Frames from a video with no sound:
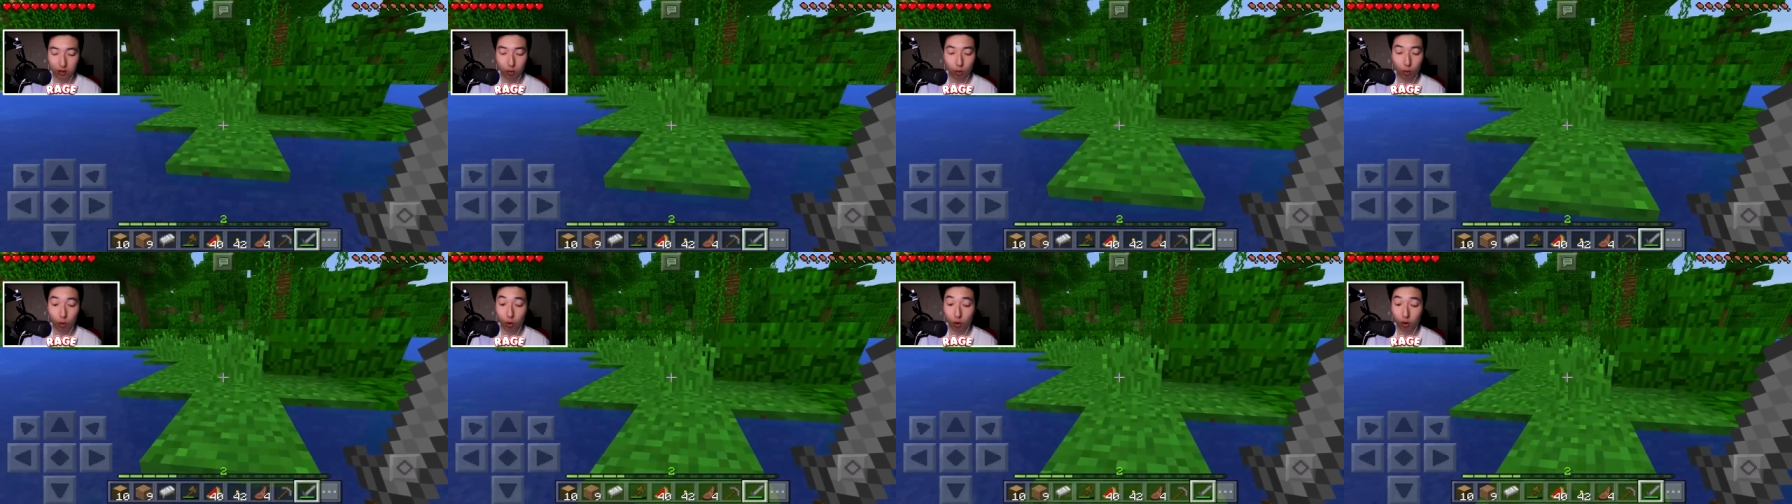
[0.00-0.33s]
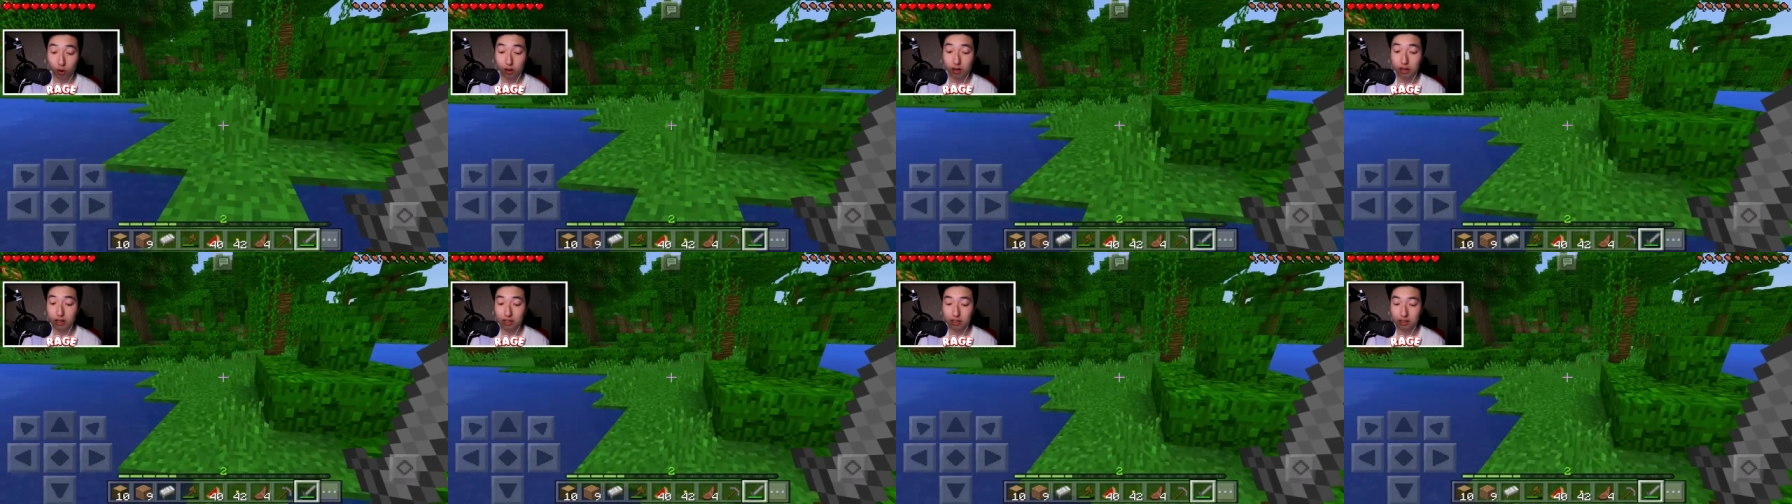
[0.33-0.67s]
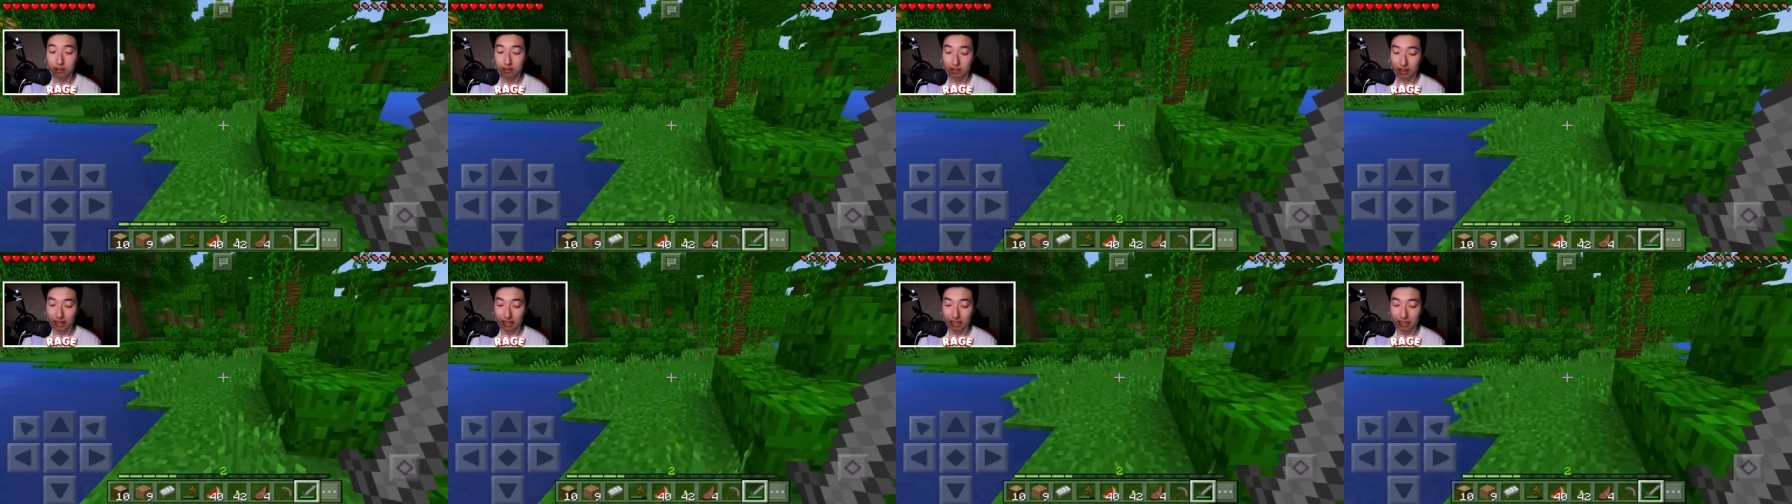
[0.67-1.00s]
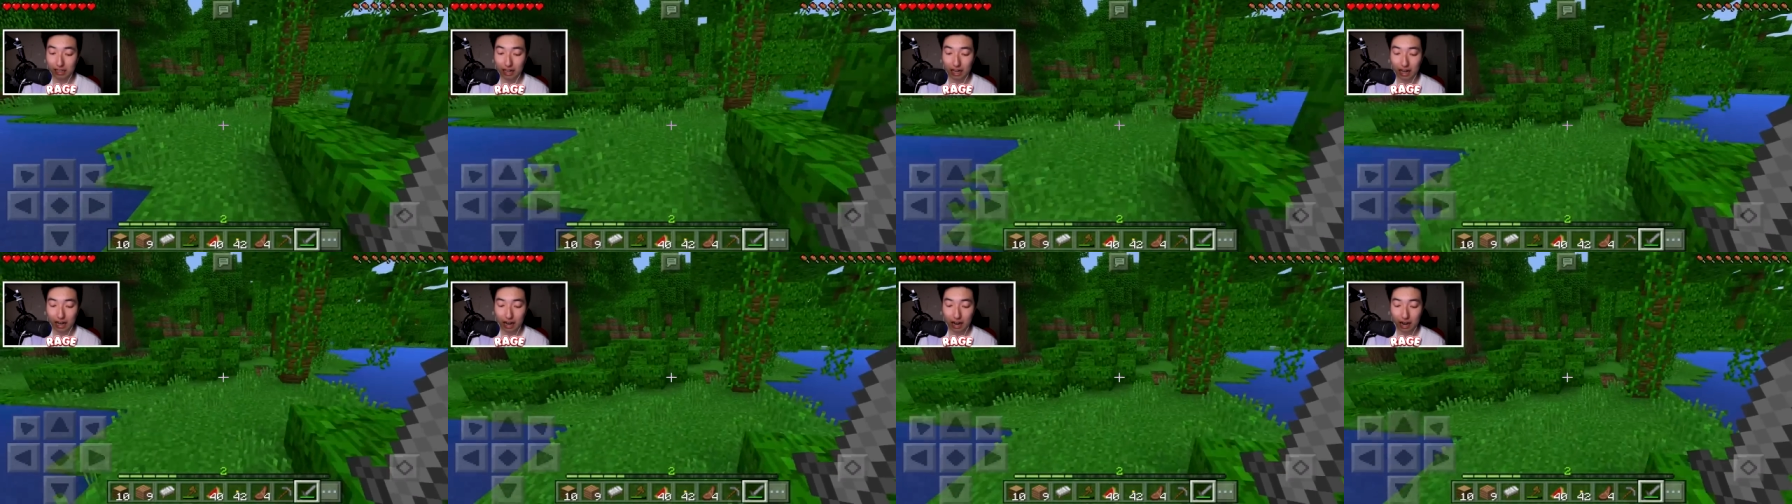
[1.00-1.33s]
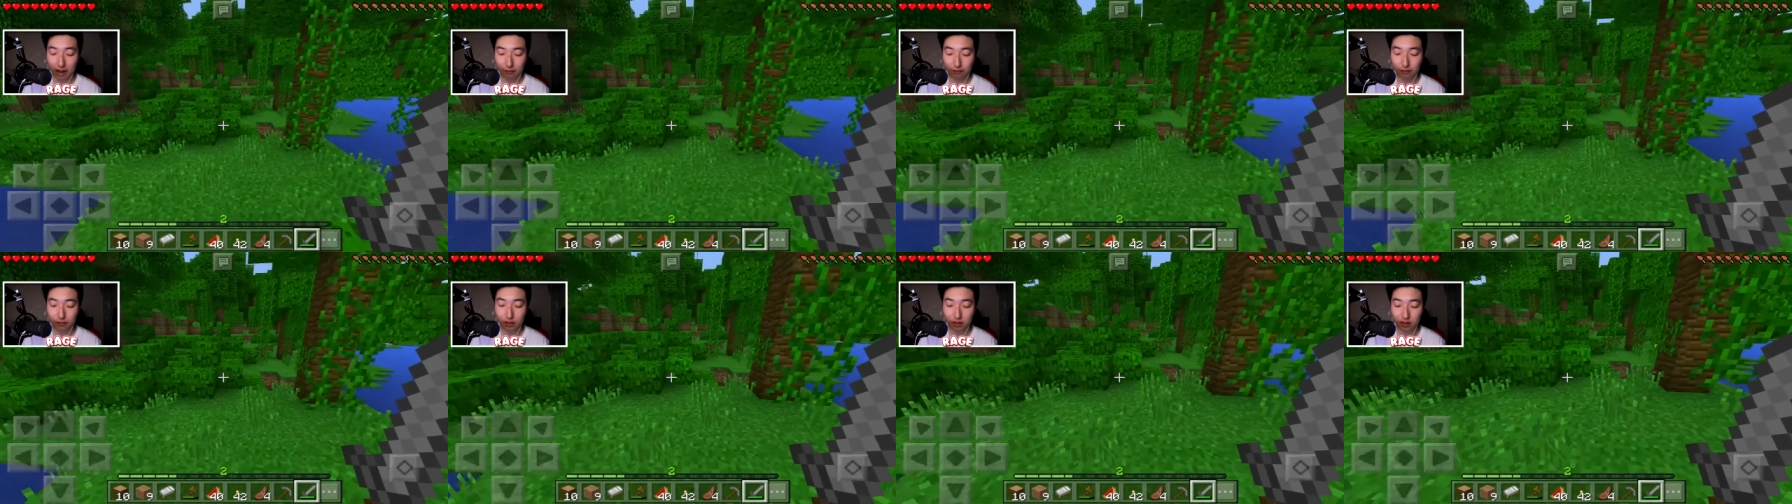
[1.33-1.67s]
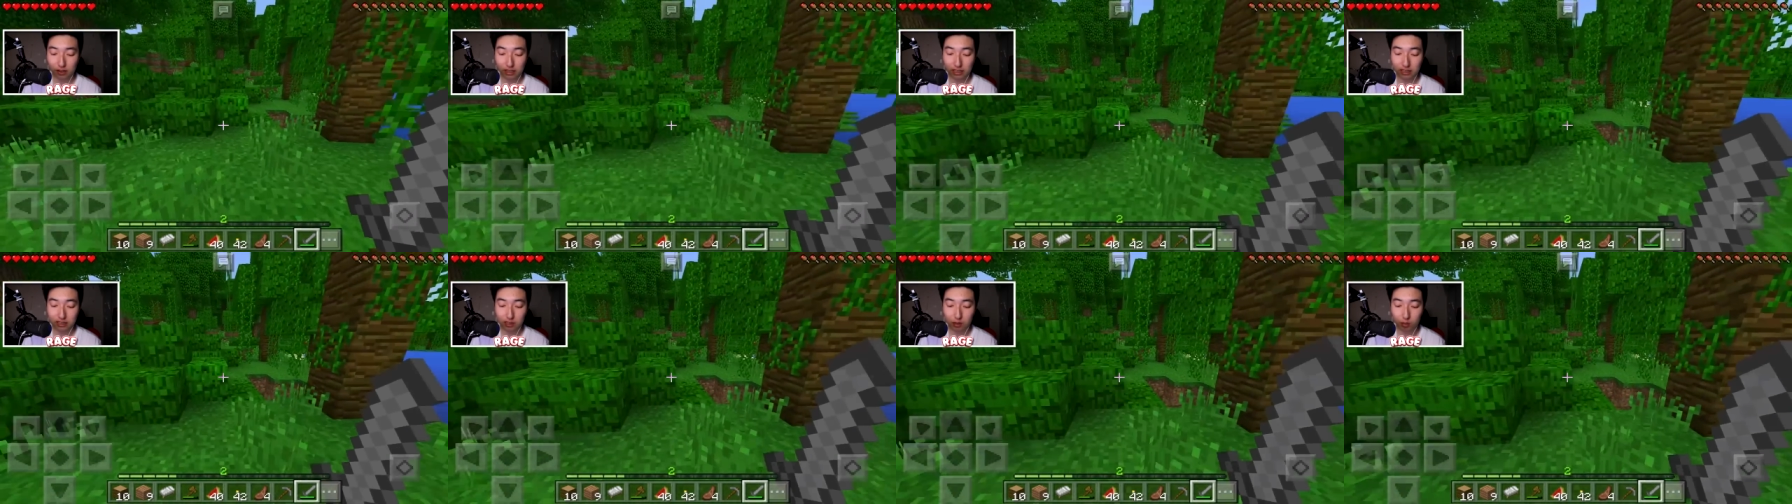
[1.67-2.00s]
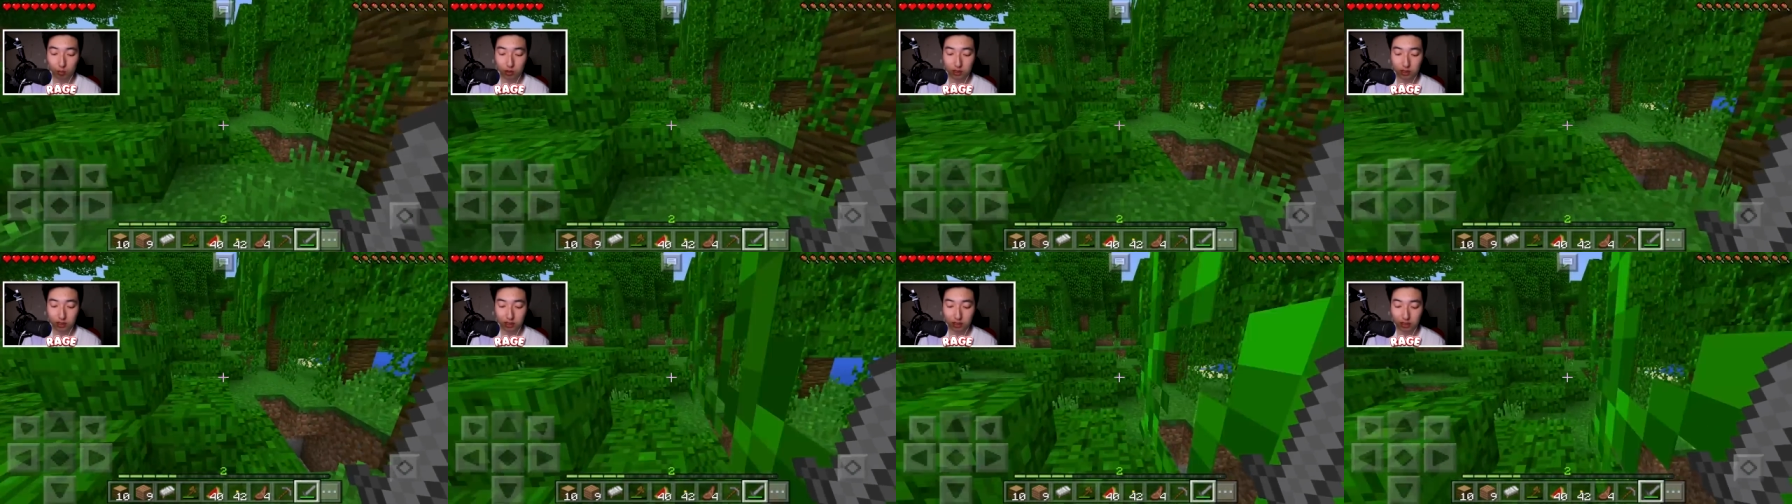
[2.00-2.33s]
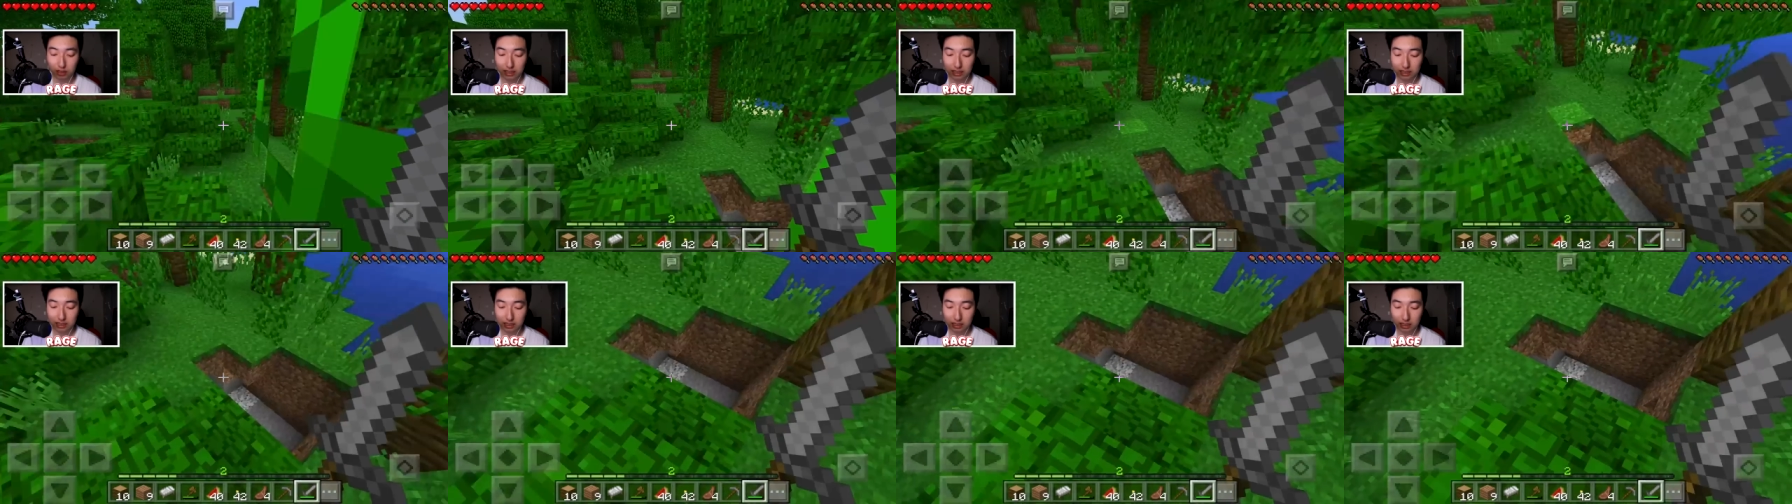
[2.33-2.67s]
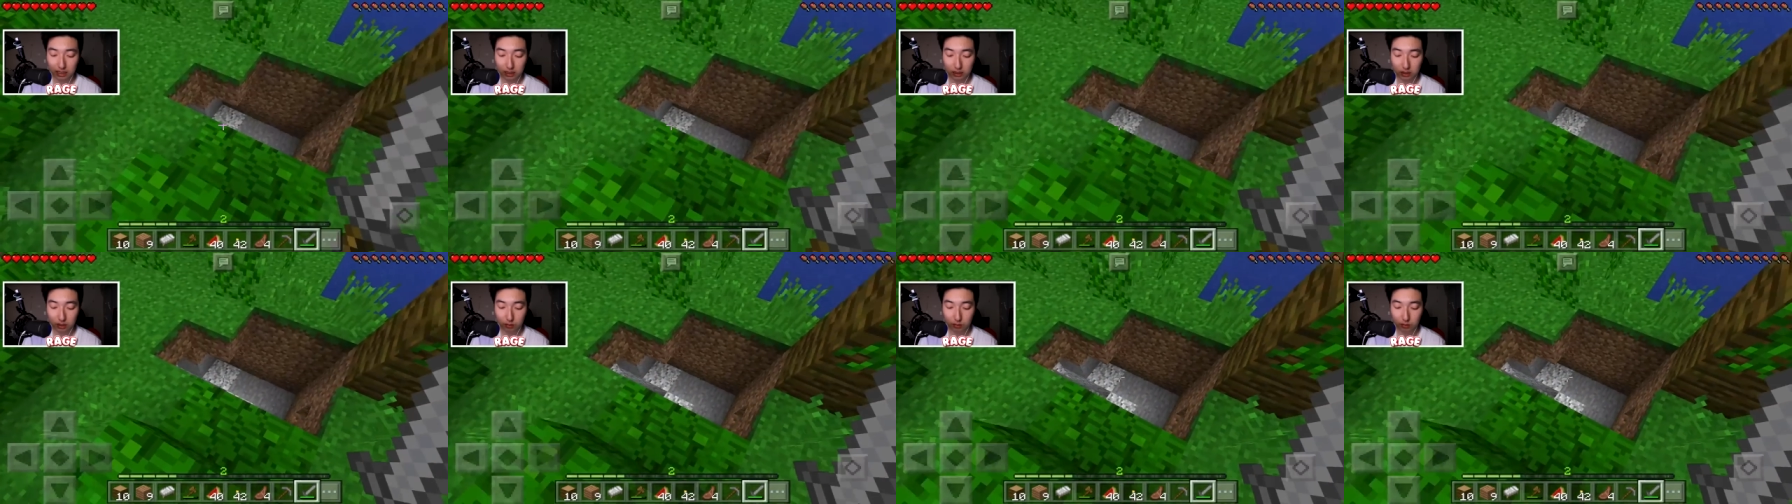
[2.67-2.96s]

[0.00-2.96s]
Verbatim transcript: Or like I feel like someone's listening